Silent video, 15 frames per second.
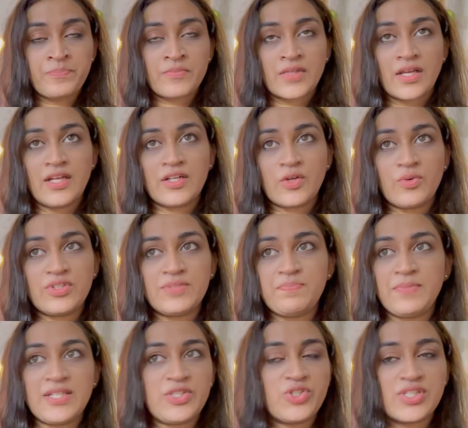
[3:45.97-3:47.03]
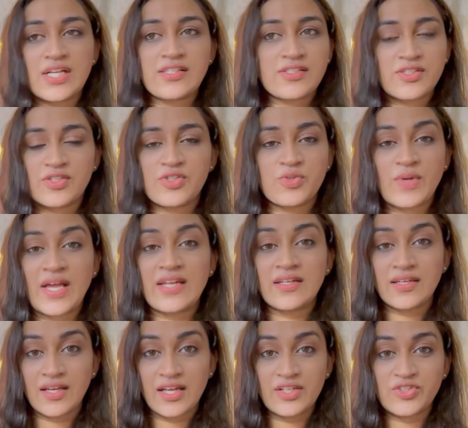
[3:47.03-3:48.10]
It could be just to
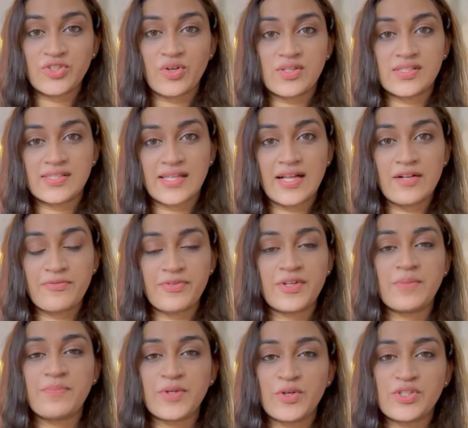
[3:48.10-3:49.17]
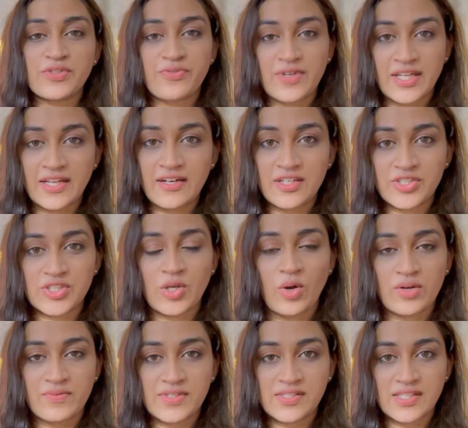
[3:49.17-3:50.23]
engage yourself in a beautiful English
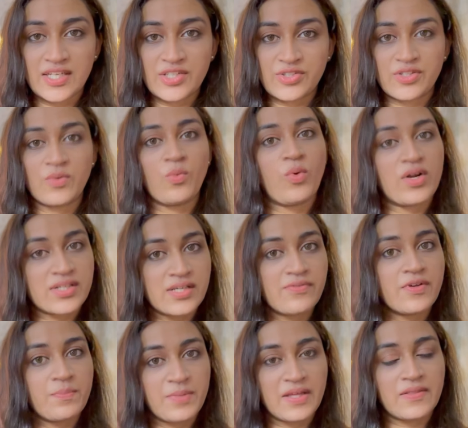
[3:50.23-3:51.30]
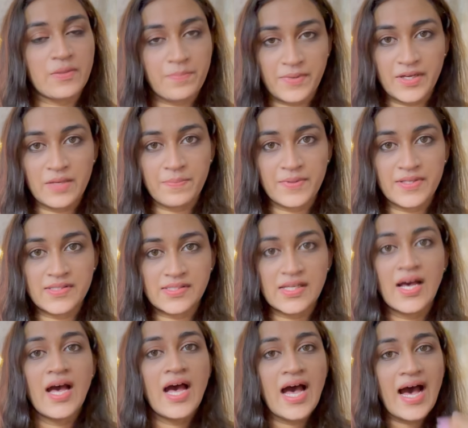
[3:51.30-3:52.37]
conversation. Whatever be the purpose,
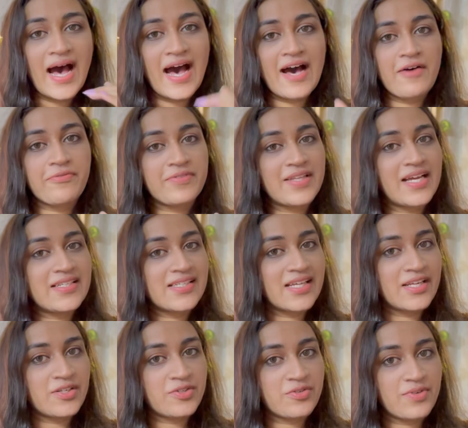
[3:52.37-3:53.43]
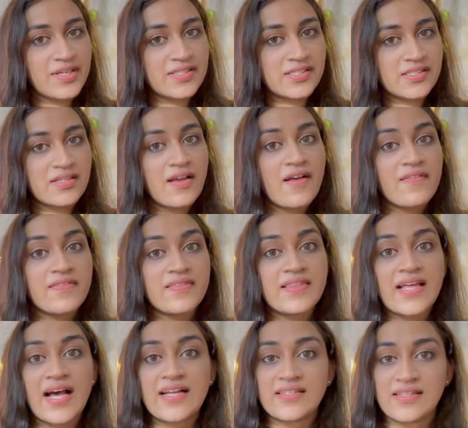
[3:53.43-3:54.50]
have that interest.
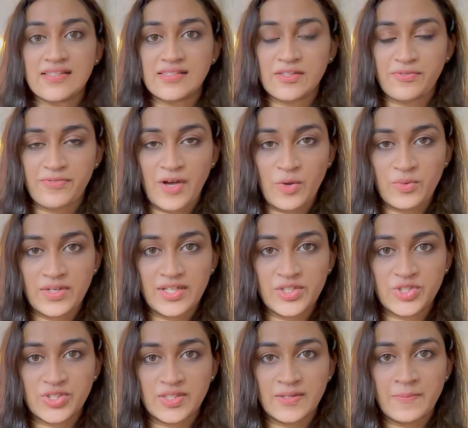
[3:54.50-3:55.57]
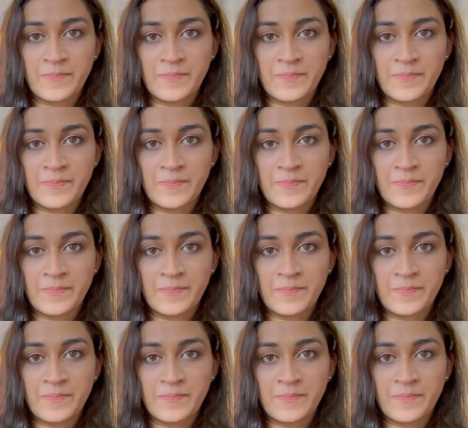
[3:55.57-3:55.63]
That is the foundation.